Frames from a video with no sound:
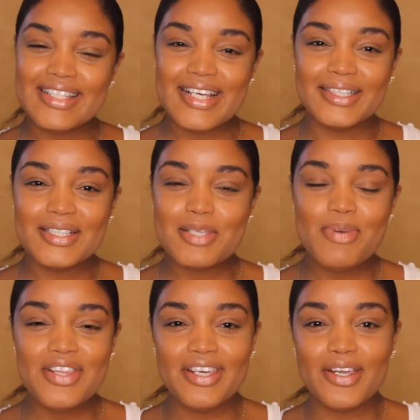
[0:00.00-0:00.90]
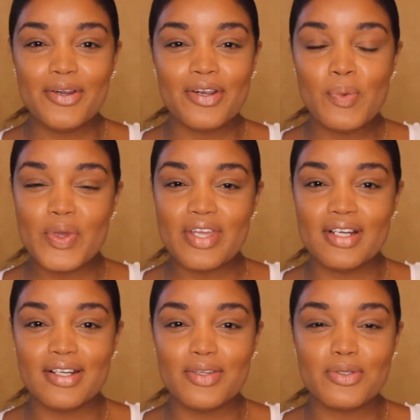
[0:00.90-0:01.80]
it's Elizabeth here with
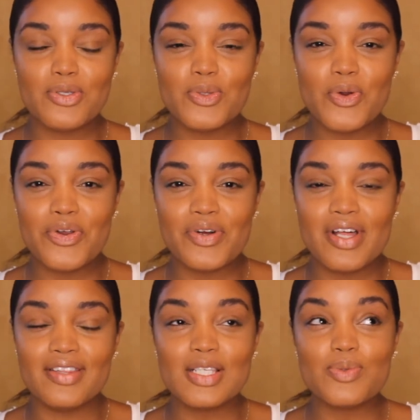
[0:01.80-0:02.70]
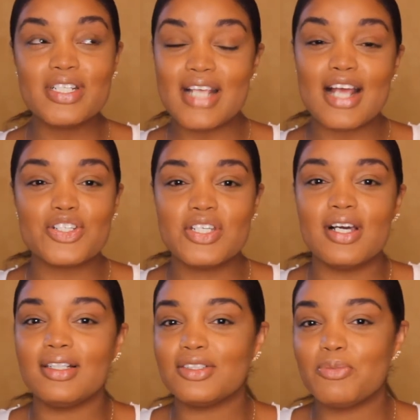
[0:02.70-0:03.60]
another tutorial, and this one is
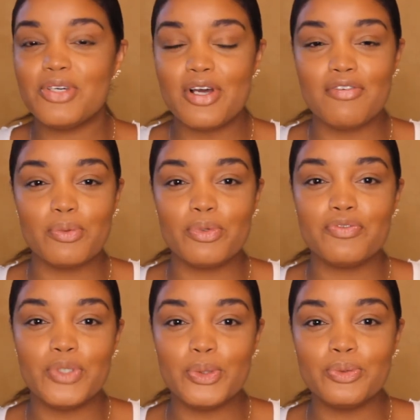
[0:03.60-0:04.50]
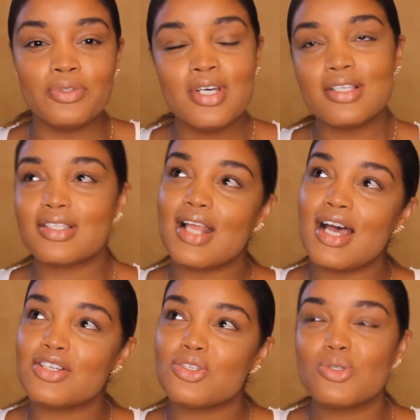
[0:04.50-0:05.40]
actually a little bit of a review
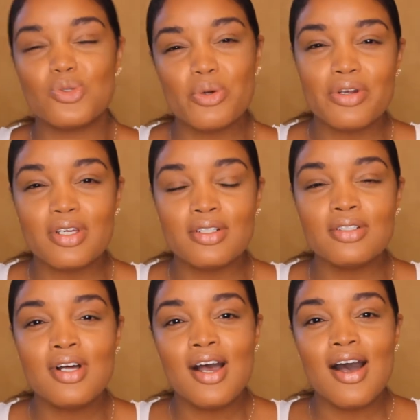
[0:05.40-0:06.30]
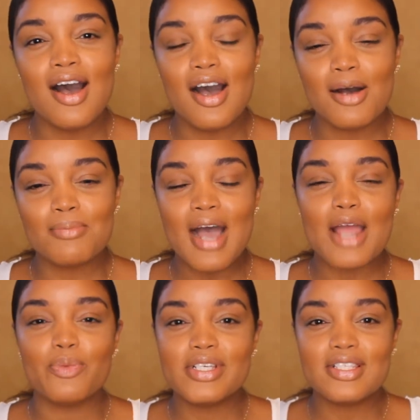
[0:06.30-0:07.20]
slash tutorial.
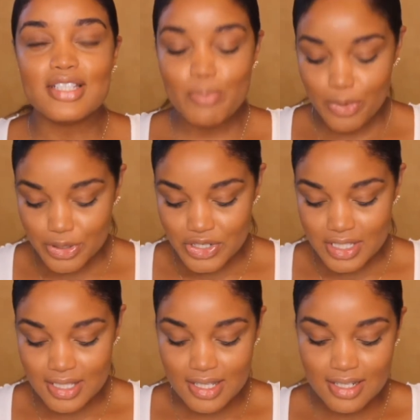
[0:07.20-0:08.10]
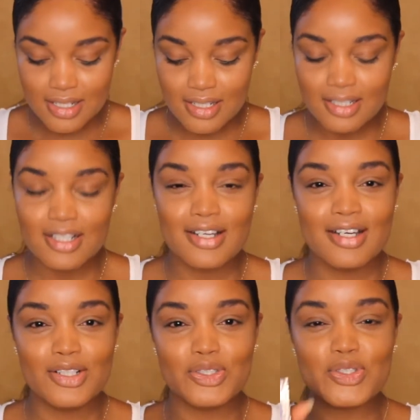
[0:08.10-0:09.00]
I recently purchased the
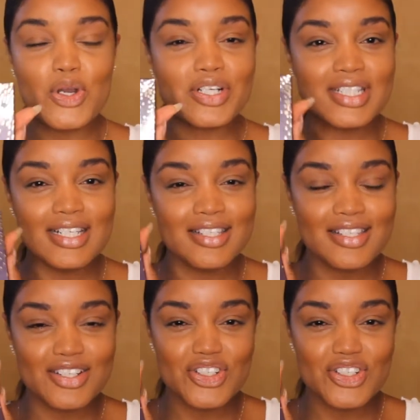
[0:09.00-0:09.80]
Tarteist